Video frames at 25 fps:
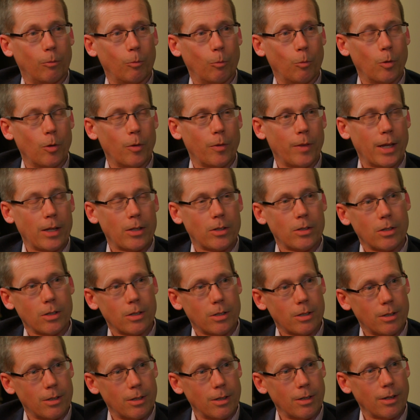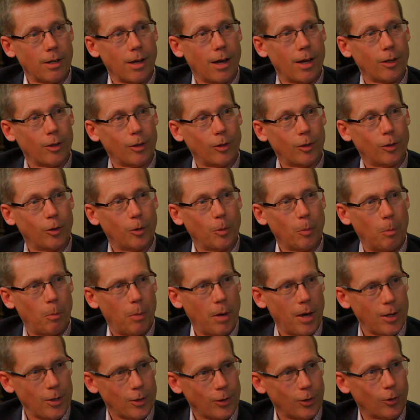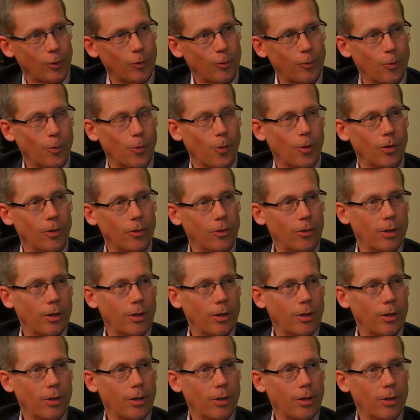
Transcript: well, that's just not the basis for it.